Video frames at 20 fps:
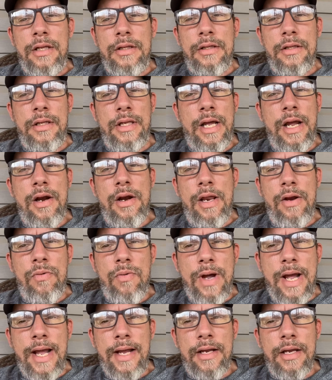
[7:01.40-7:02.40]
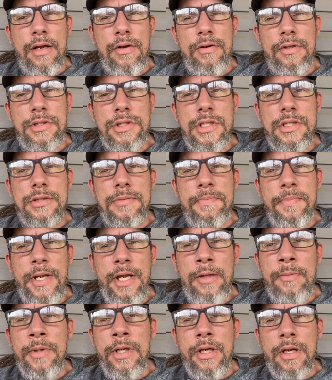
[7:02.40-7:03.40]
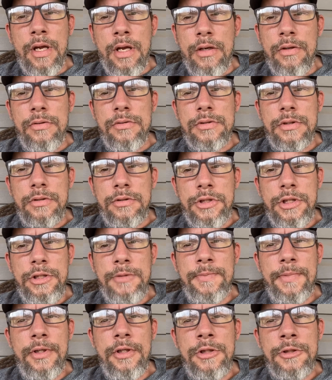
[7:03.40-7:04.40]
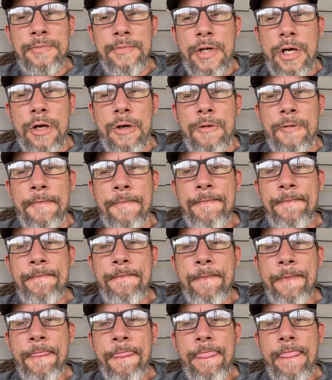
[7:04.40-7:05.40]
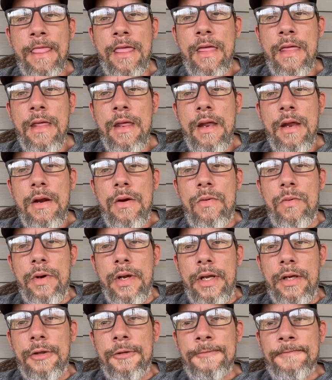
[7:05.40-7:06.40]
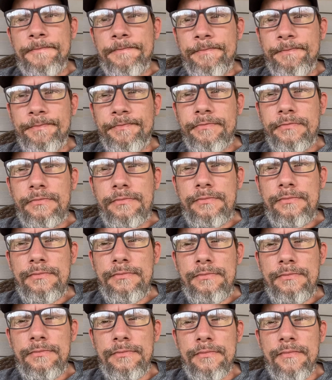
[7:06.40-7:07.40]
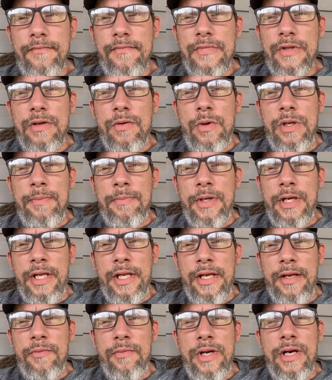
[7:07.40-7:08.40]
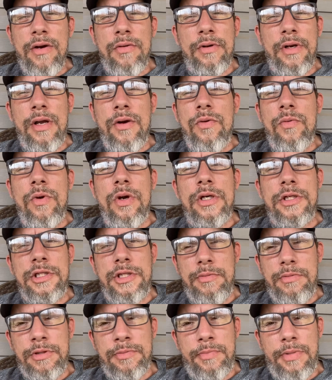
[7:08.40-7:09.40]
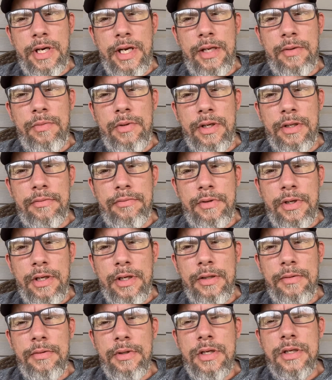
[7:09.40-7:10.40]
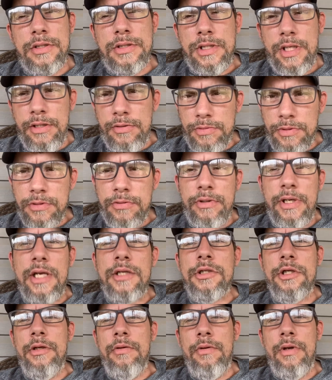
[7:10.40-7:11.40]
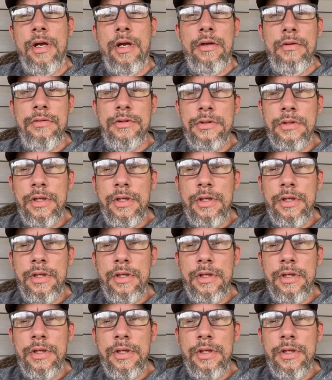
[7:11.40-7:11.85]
that little white goat, she's a pygmy goat, so she's pretty small. Well, we don't know what she was bred with, really, because these was rescue goats.